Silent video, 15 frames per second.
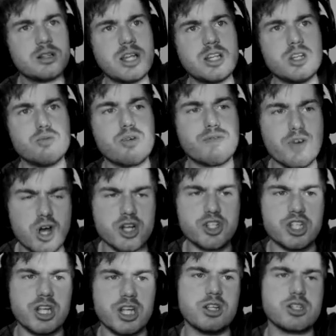then you
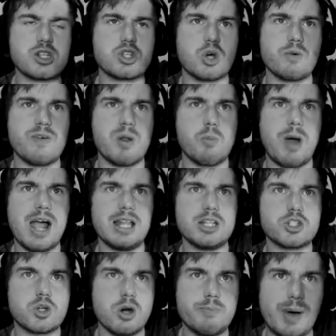reverse it, so then while
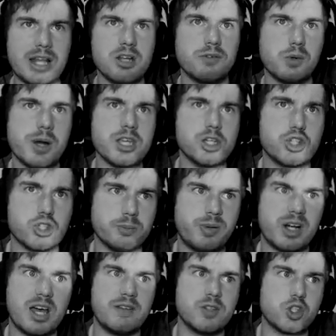it's going back the other way, you jump
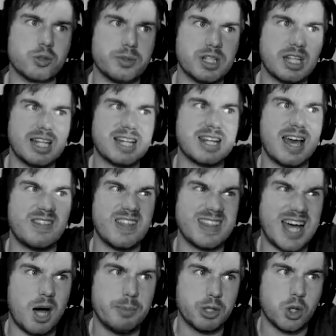on it and then jump on the ladder, and then
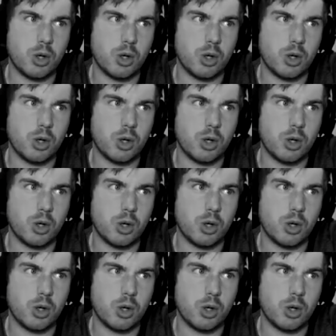that'll be